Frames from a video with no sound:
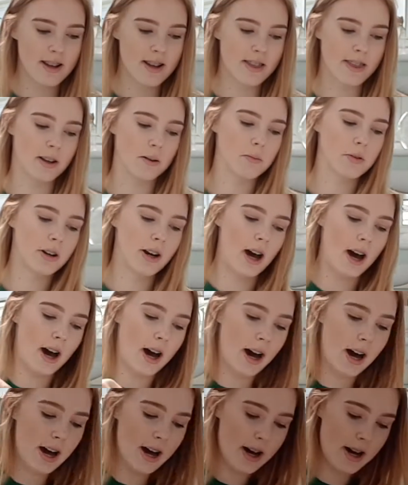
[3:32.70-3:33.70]
I'm going to
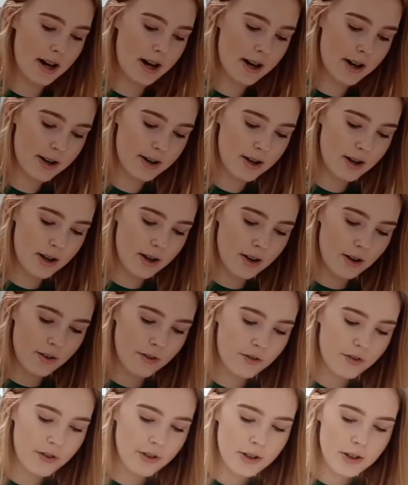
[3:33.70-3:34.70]
add a
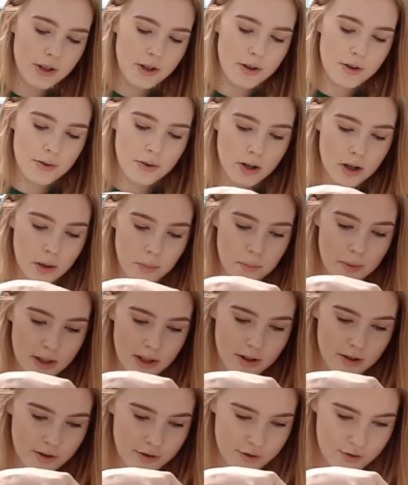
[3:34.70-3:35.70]
few couple
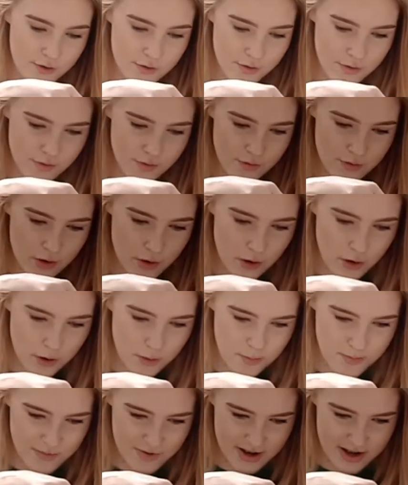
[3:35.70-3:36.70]
of
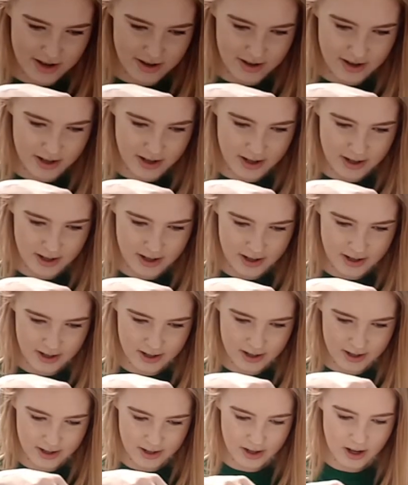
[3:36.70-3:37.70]
strawberries.
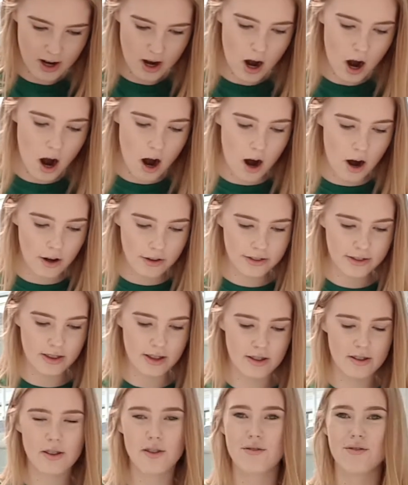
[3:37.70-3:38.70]

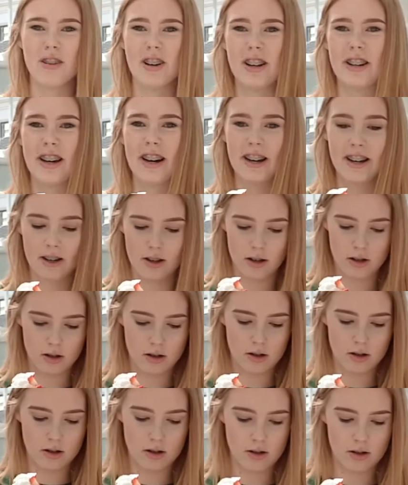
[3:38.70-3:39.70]
This looks really nice.
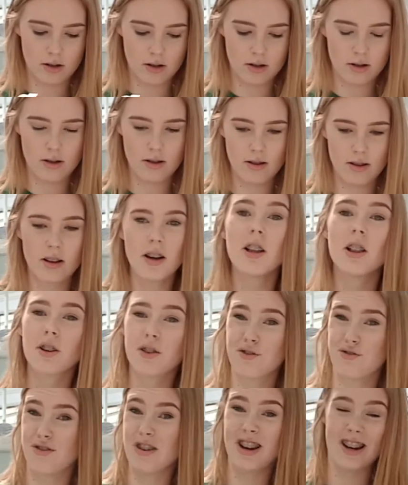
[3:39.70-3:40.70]

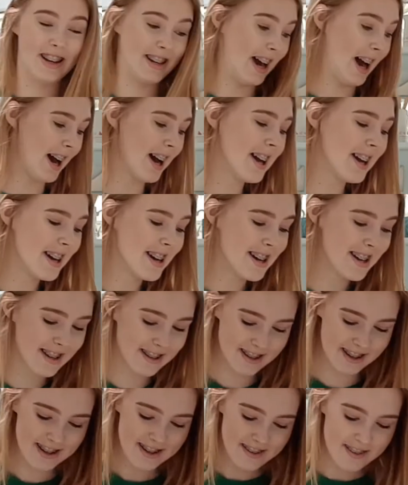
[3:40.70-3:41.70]
Looks really nice.
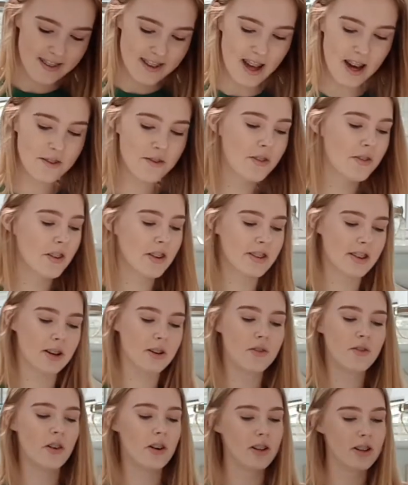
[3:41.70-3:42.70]
Everything's
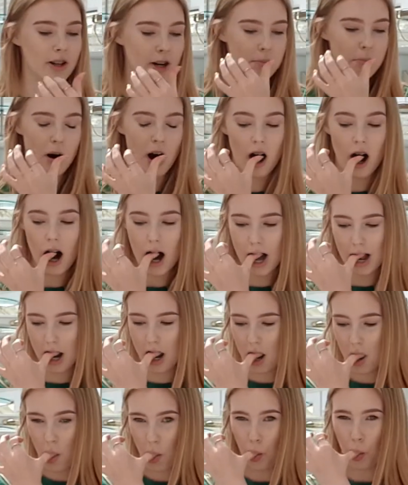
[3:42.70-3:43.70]
falling apart.
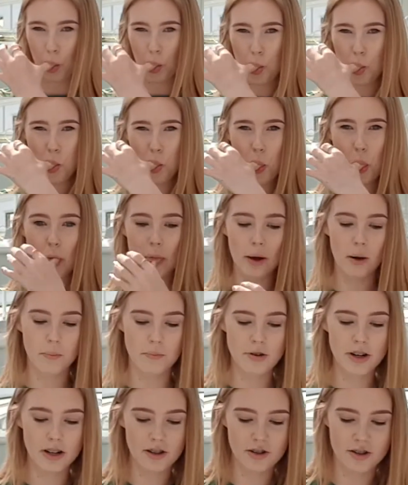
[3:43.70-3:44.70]
Oh,
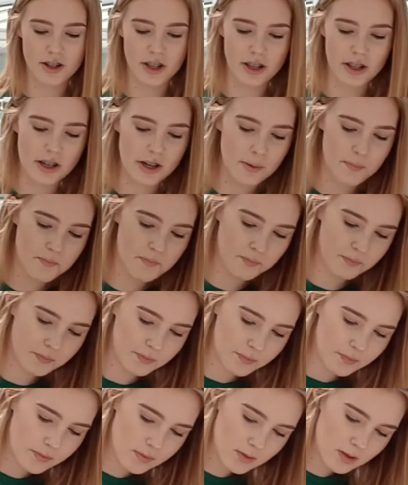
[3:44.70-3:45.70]
really sticky.
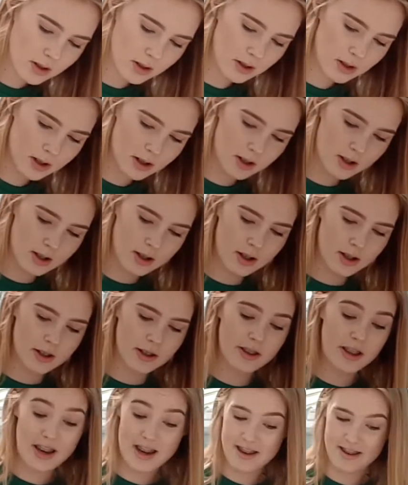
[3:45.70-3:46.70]

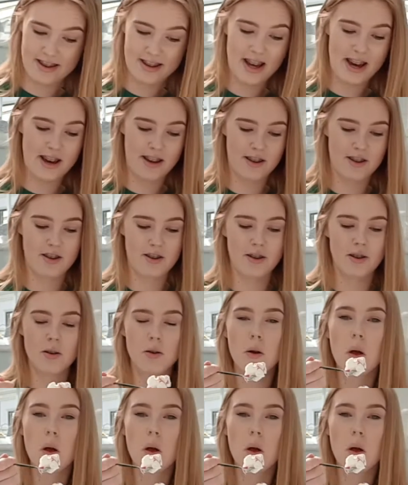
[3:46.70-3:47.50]
Taste test.